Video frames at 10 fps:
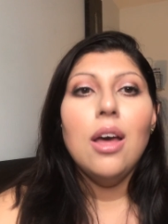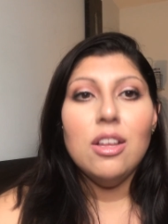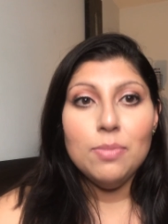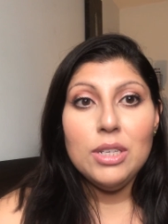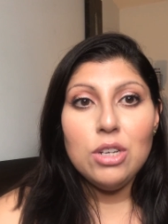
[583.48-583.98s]

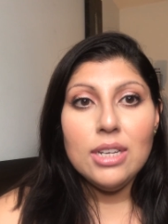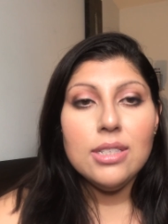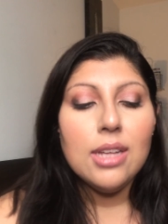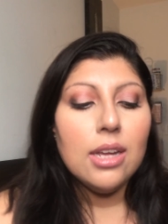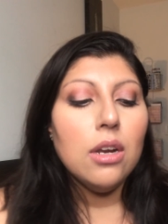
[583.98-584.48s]
of my dry
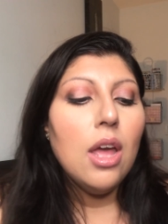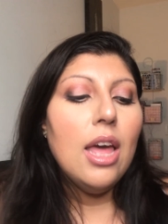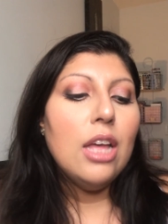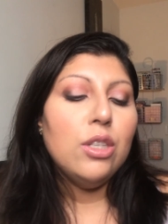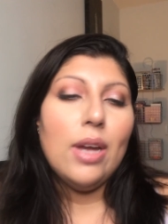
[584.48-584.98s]
skin.
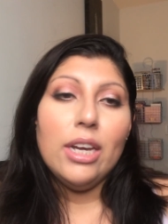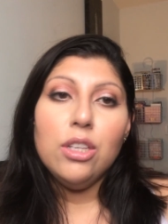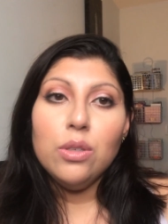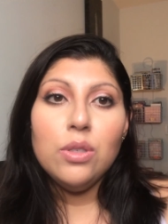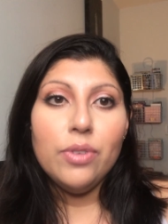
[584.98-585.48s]
So I
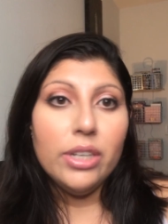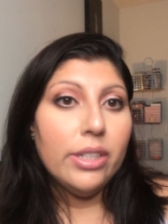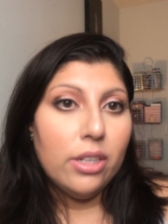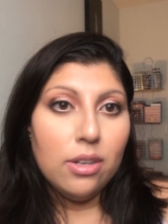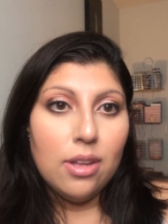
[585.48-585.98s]
use very
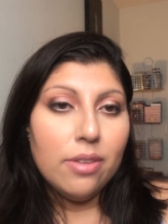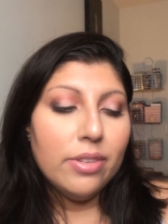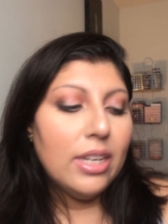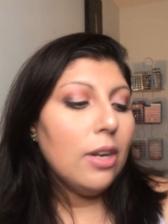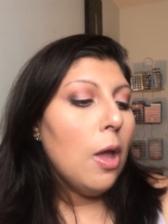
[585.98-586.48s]
little
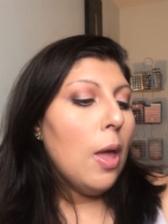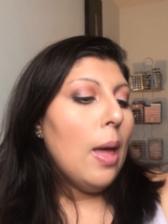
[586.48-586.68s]
of it.